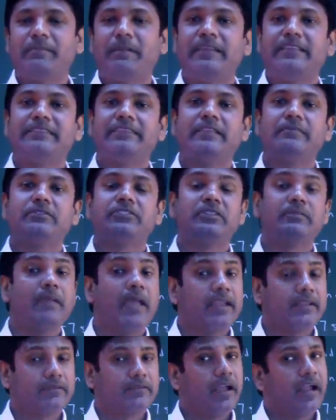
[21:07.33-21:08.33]
But he said, Mr.
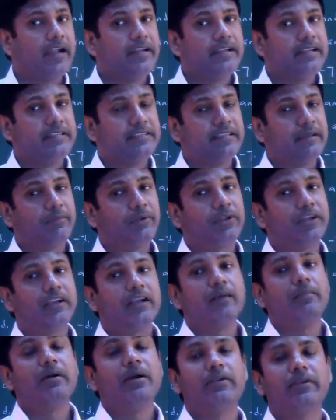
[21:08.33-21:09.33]
Mac, at least I'm going to
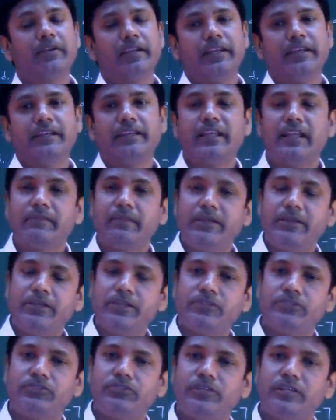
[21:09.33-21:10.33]
come out and tell my
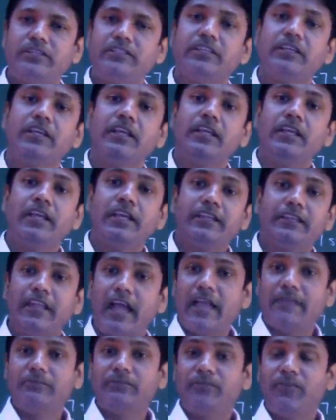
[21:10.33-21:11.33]
dear students,
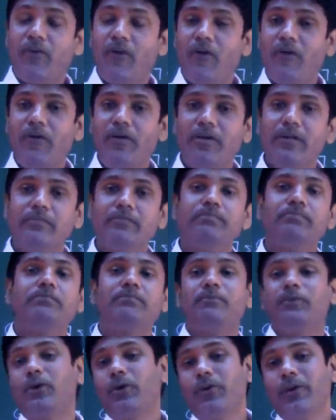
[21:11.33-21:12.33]
time for
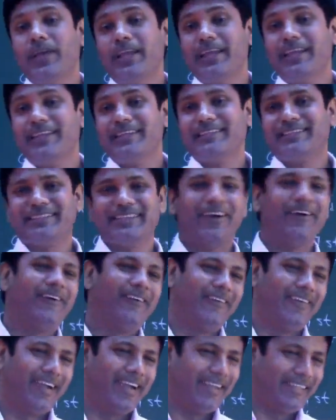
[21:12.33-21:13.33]
quiz.
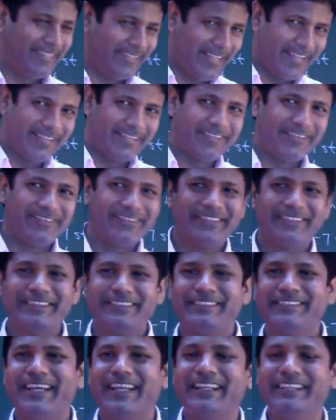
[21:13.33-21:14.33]
Alright, thank you. He
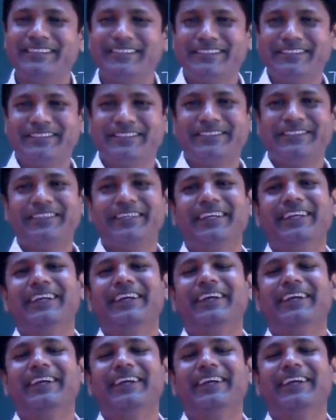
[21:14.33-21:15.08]
just challenged us too.